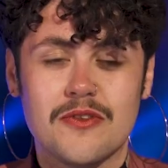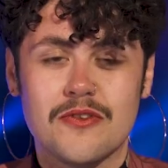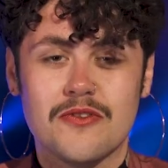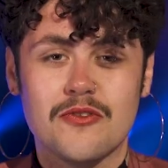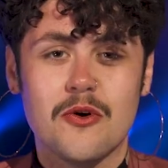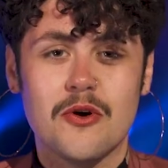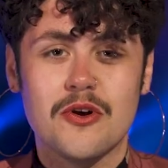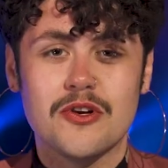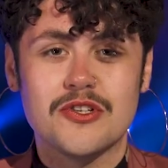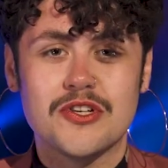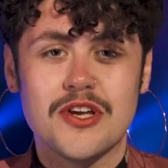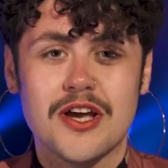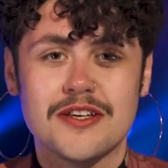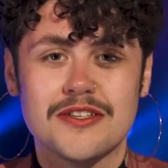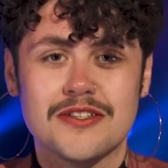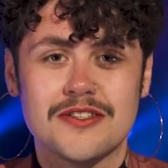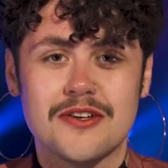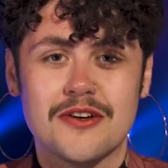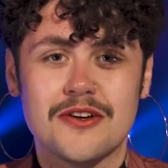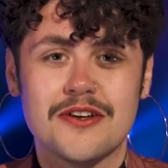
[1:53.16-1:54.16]
the Scottish
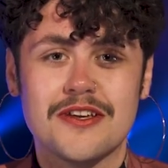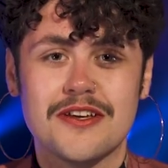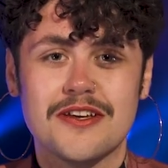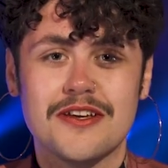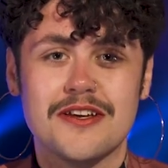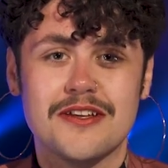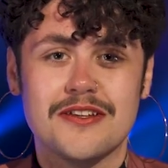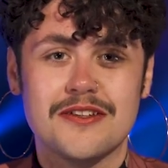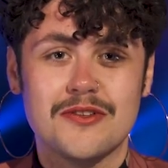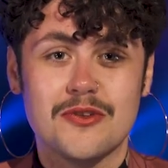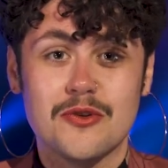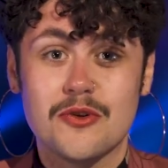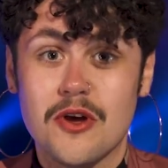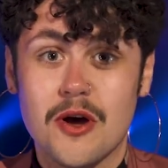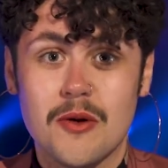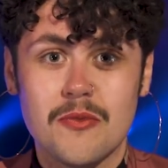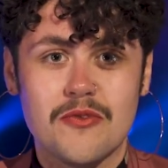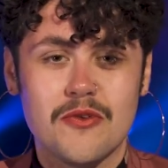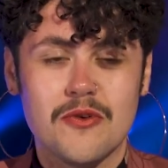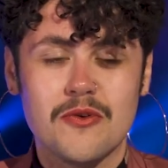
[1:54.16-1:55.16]
jazz circuit and look
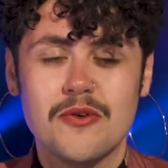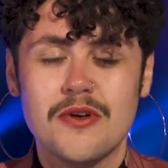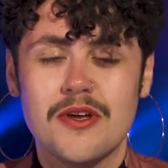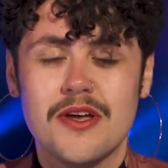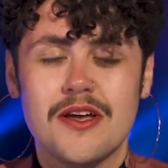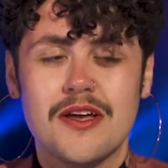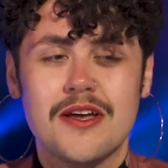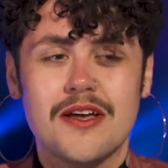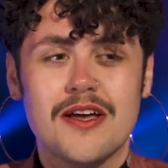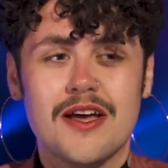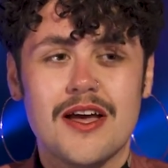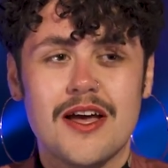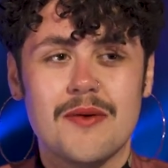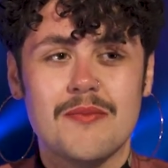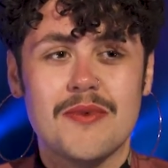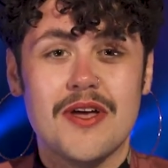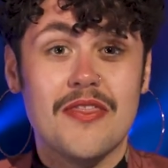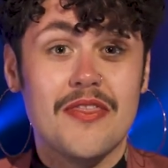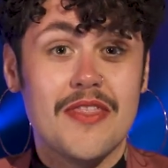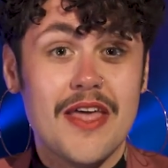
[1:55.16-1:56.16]
up to.
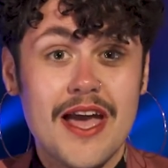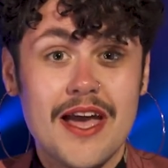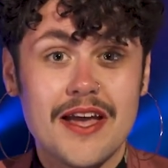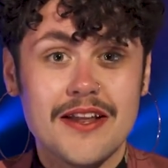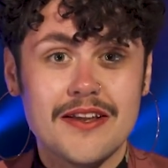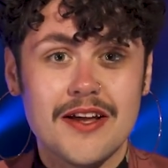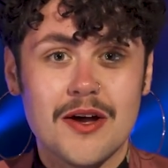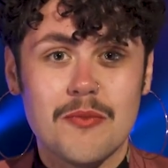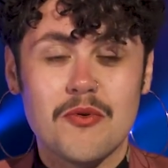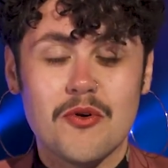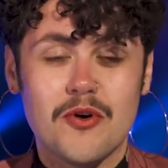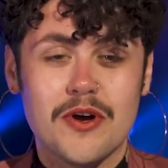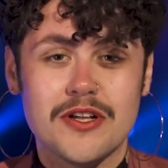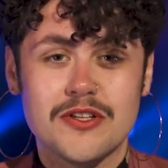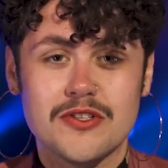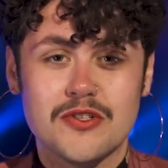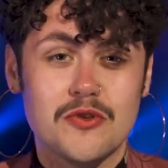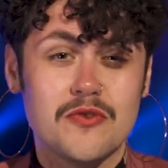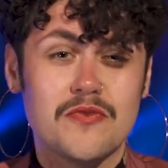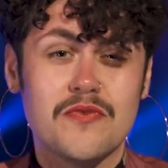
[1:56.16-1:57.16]
And then I brought
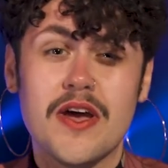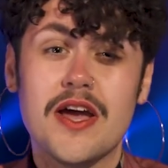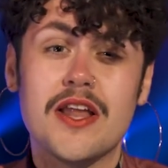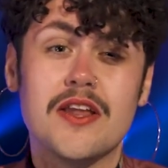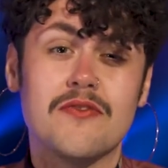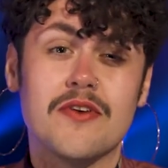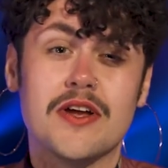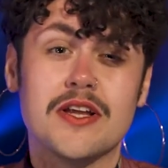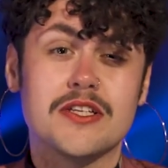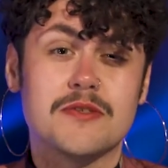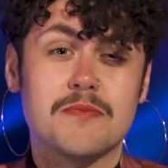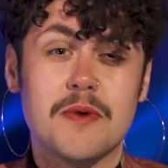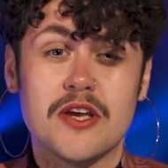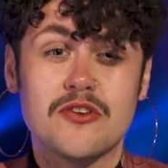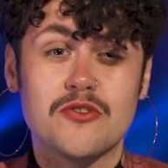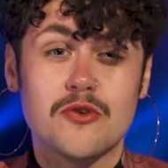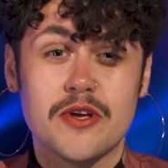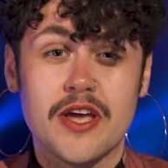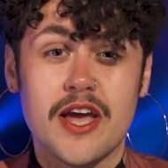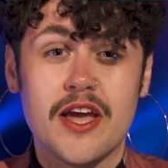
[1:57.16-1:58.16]
in two very, very
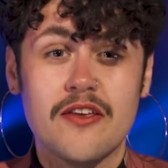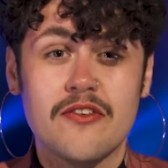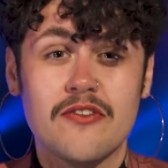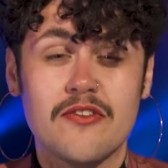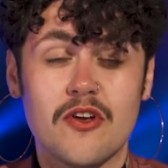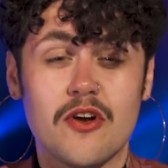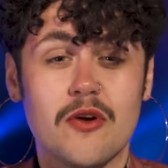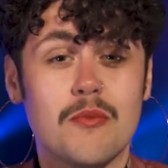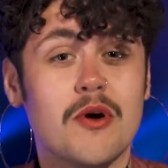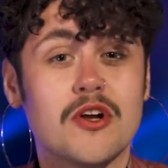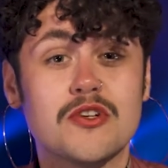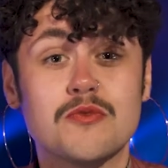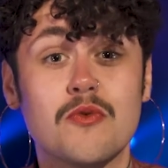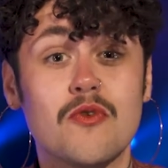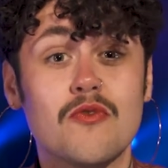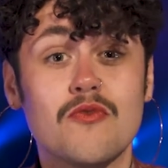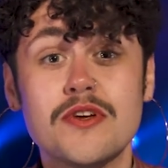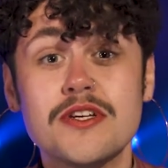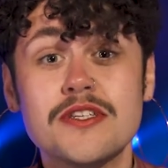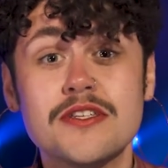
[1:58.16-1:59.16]
special guests that are much
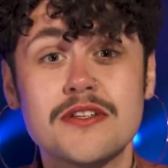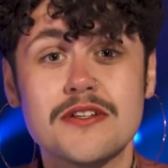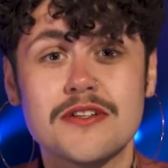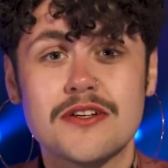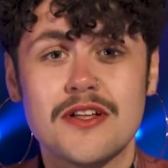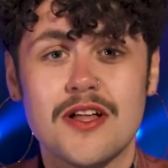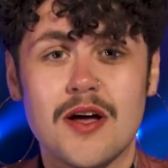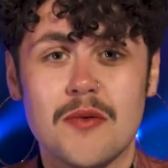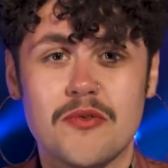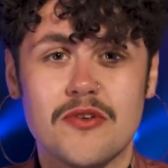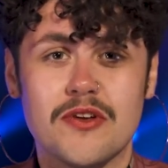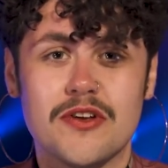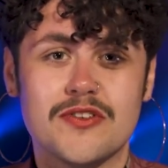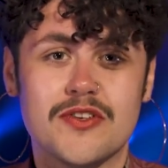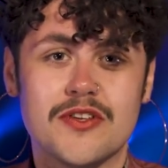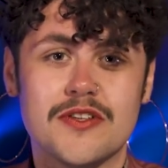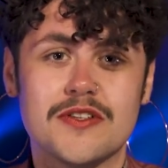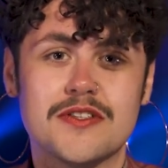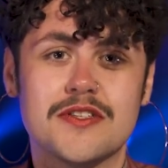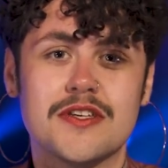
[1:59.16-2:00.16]
more recent
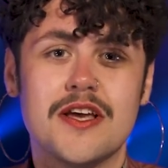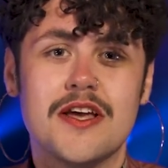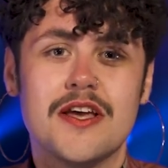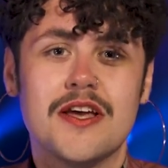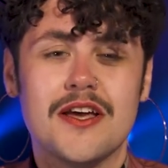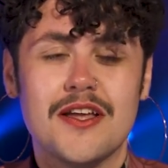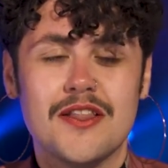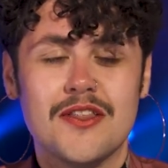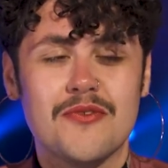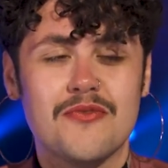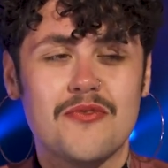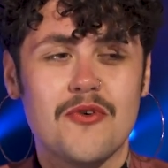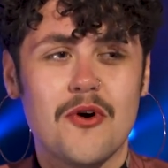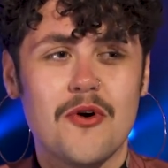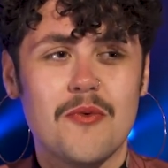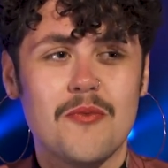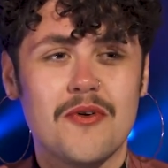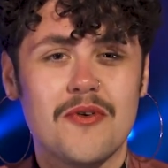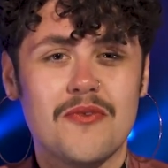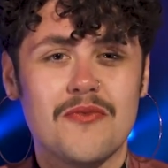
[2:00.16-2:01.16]
collaborations, in the
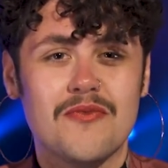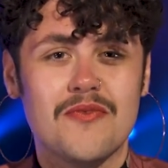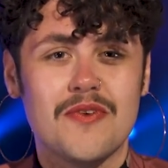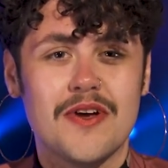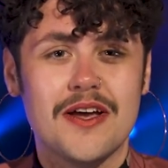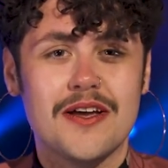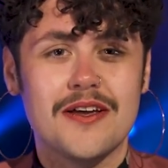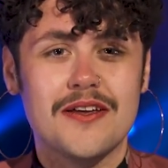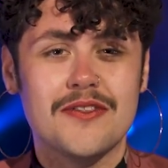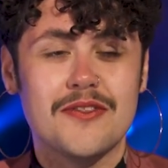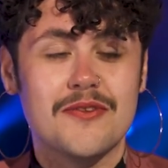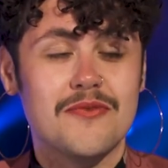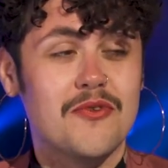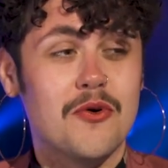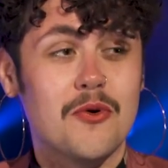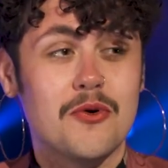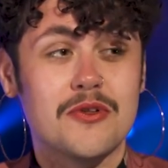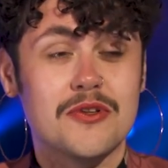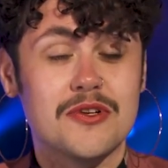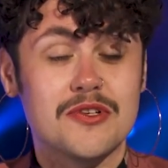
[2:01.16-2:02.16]
form of the
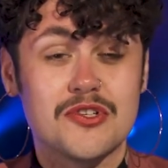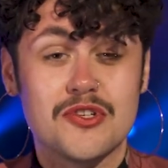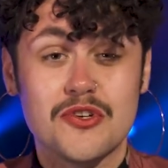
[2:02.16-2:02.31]
vocalist